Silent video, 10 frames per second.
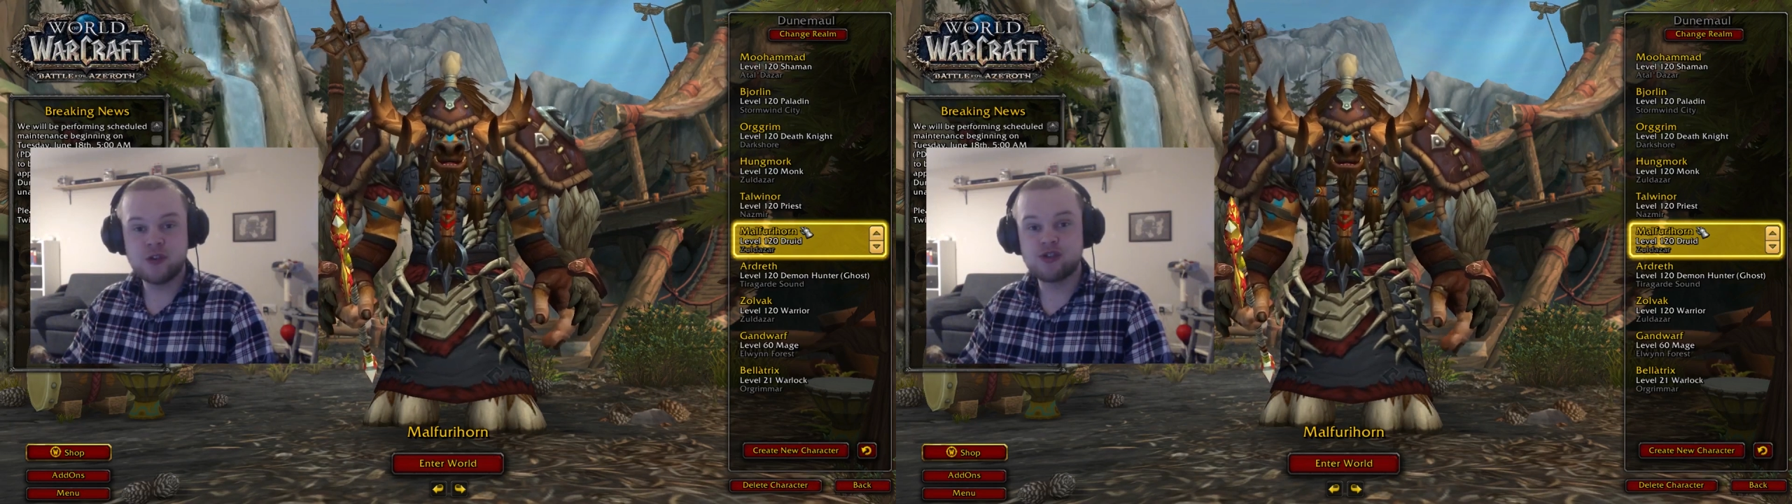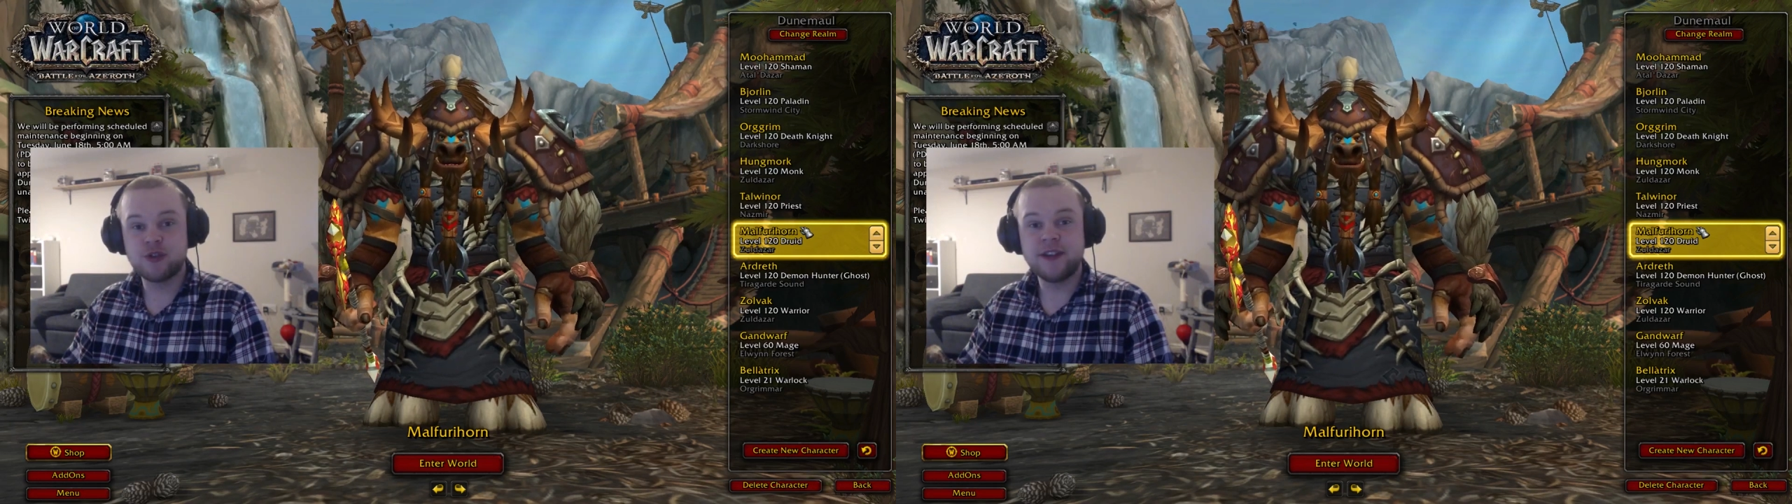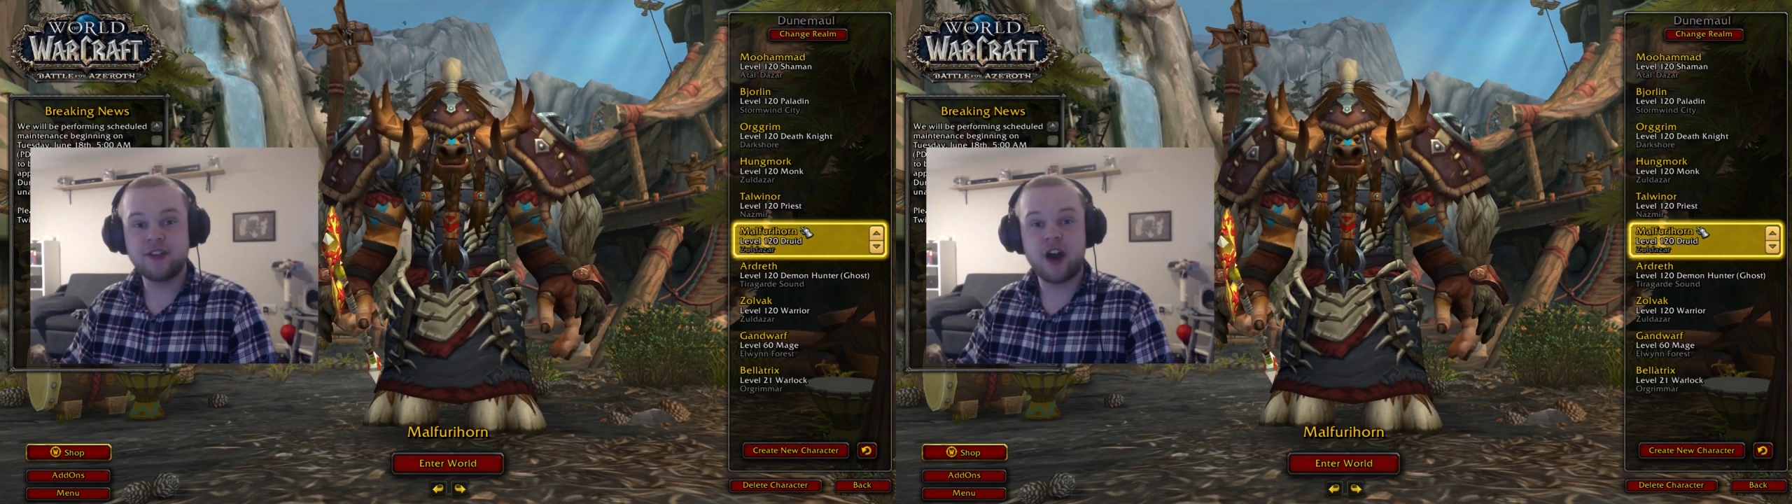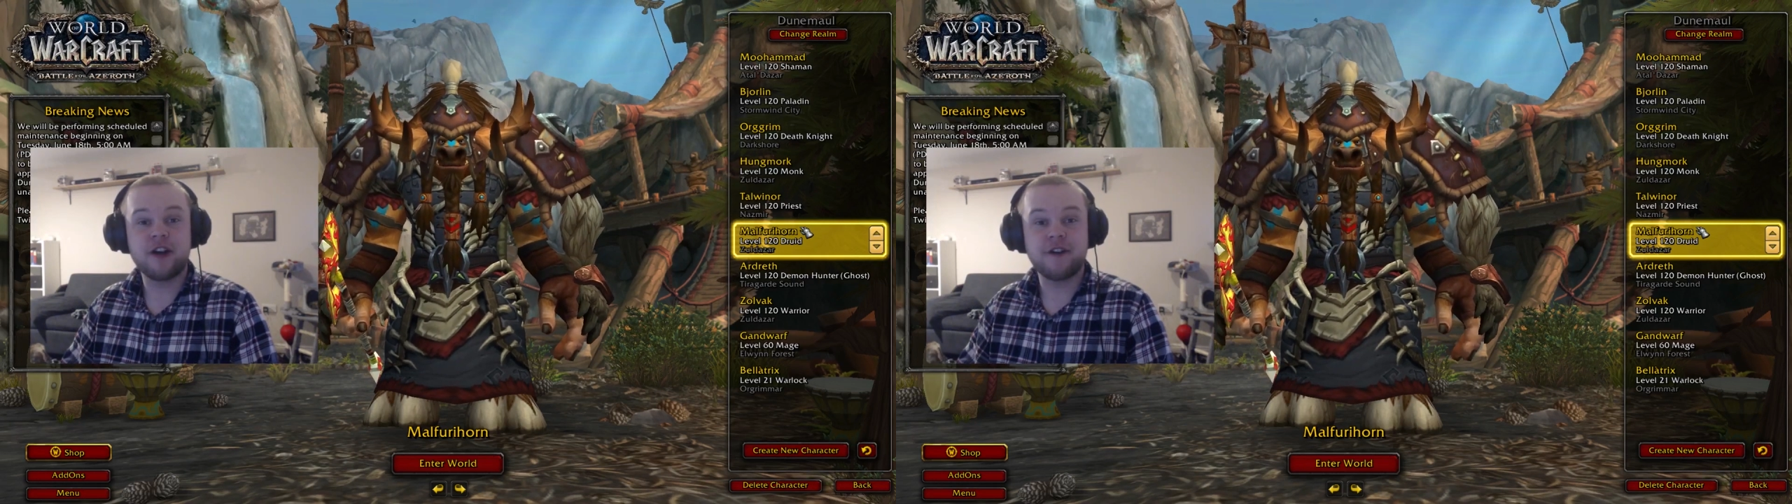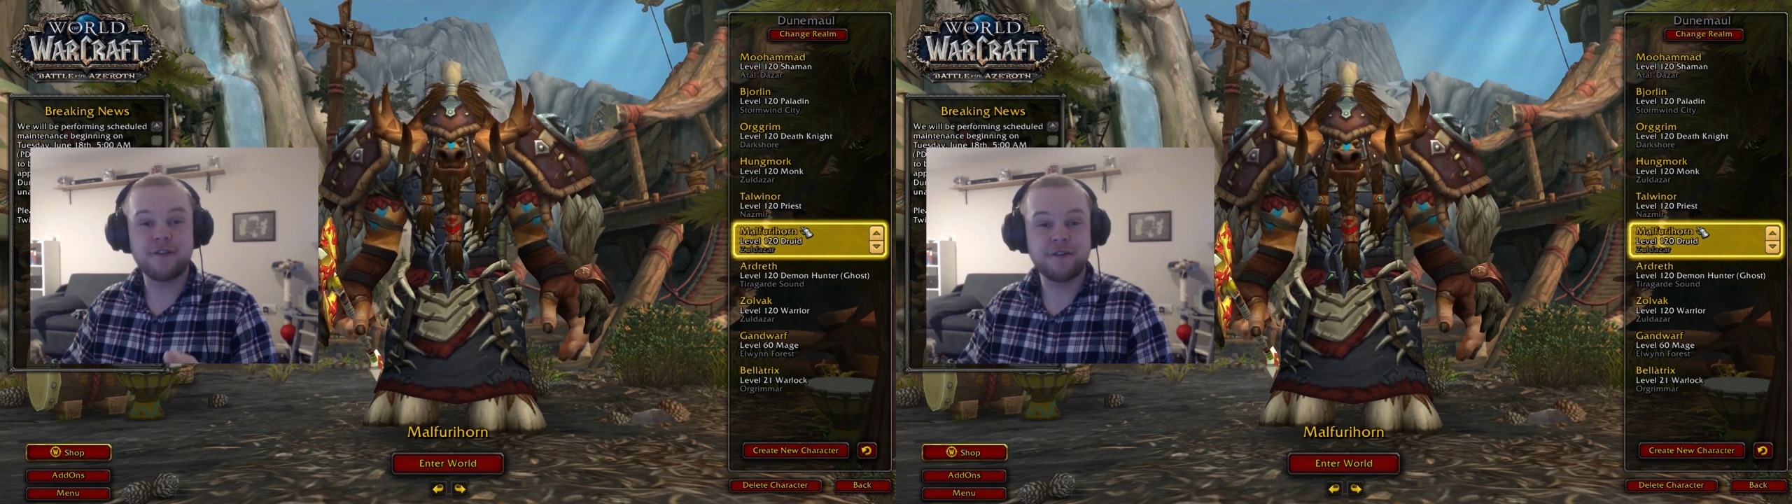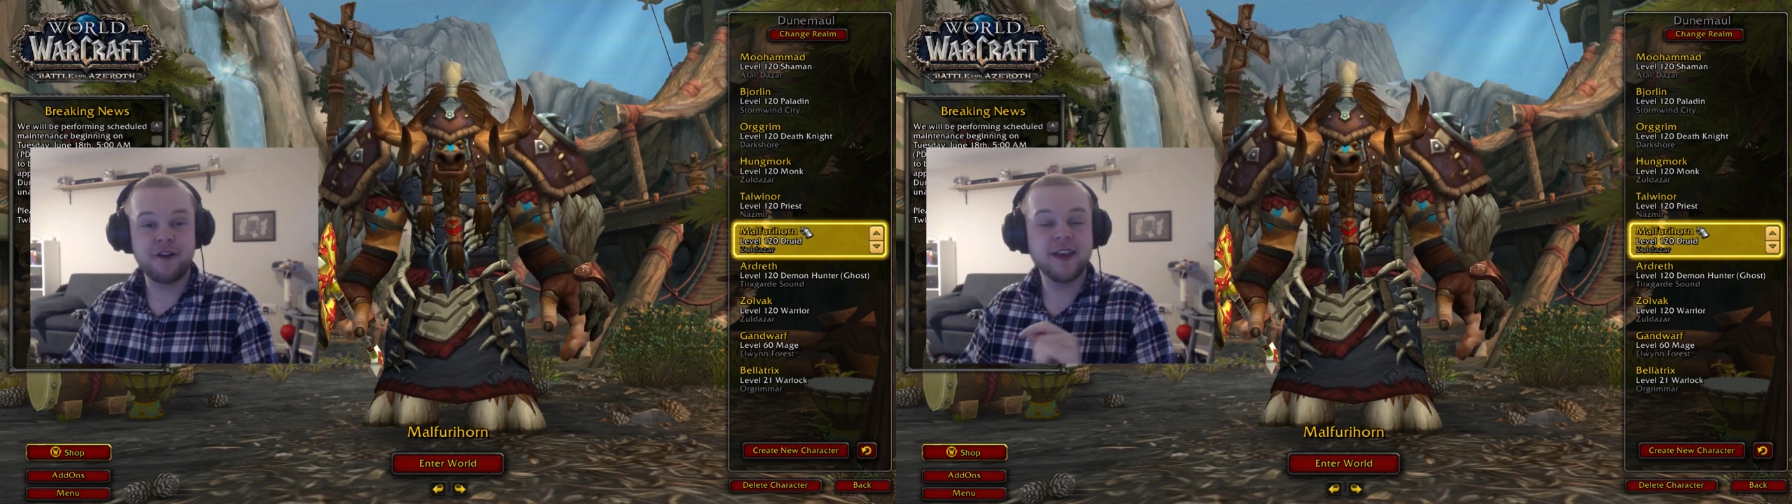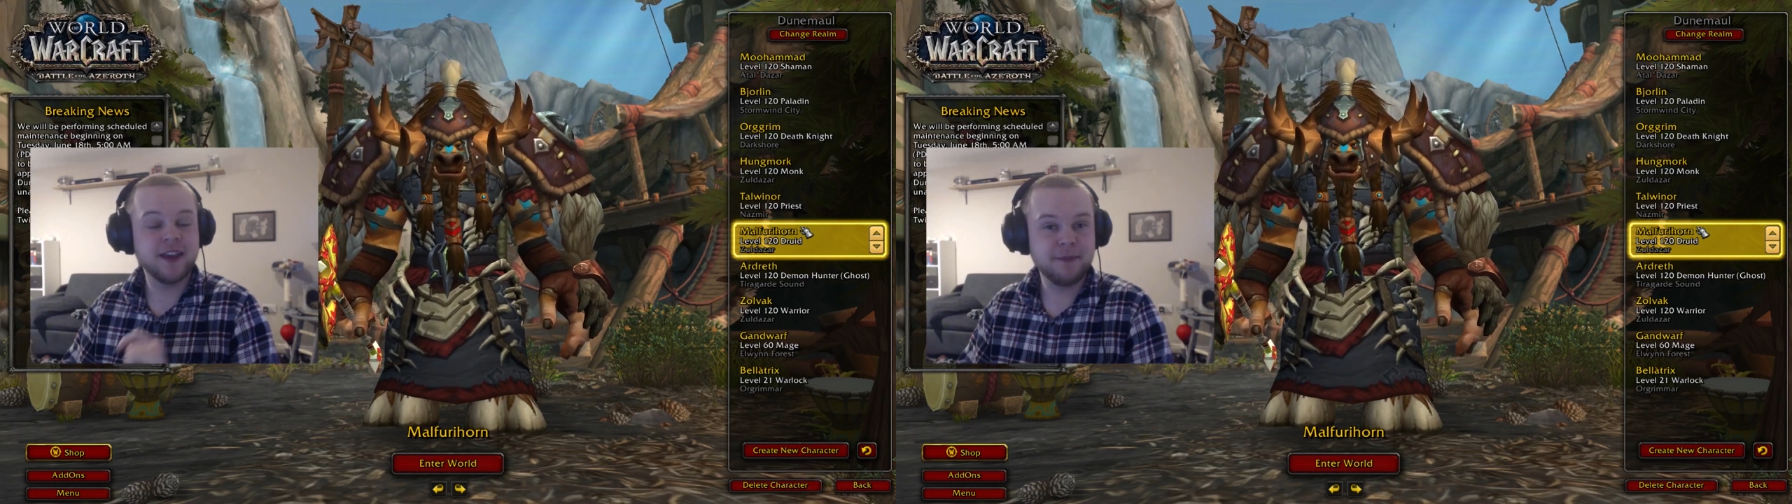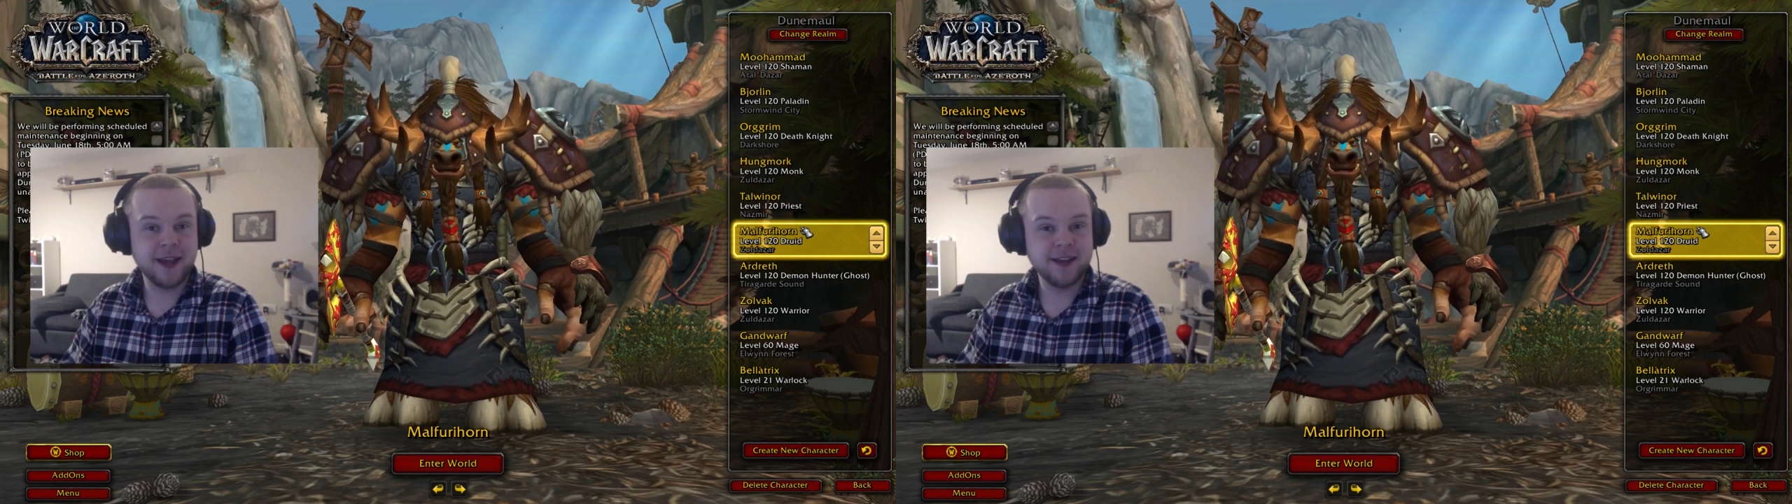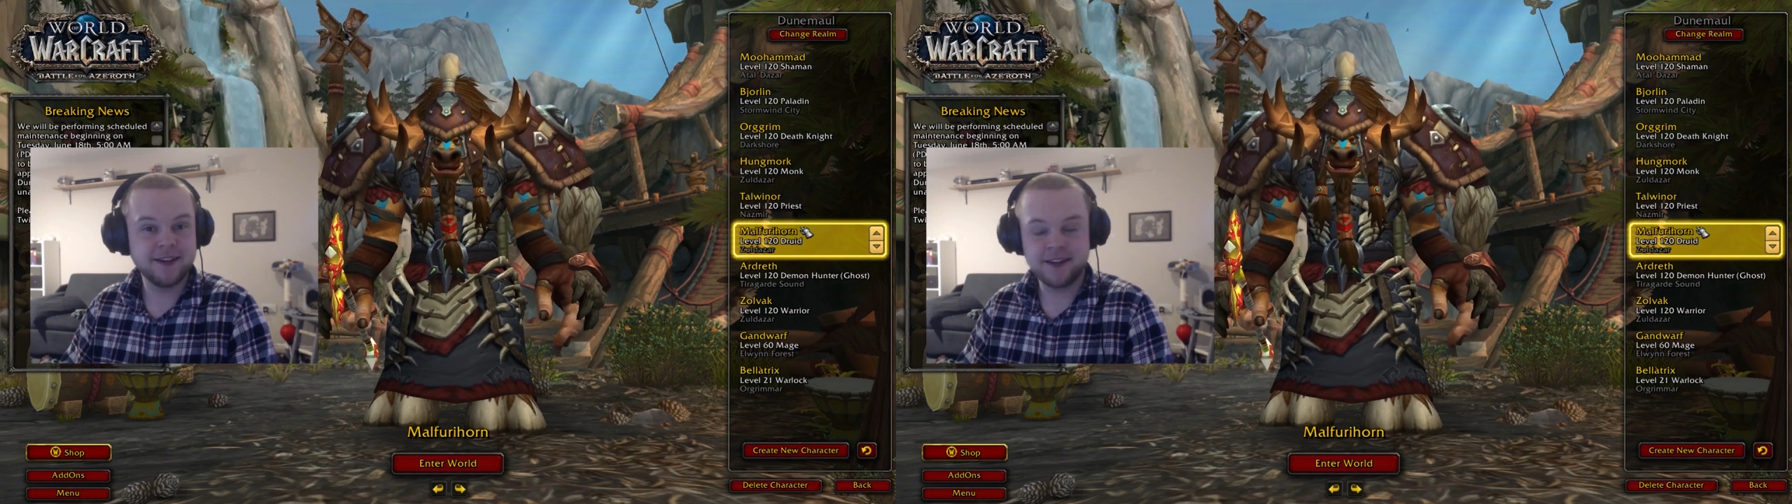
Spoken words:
Druids are a fucking pain in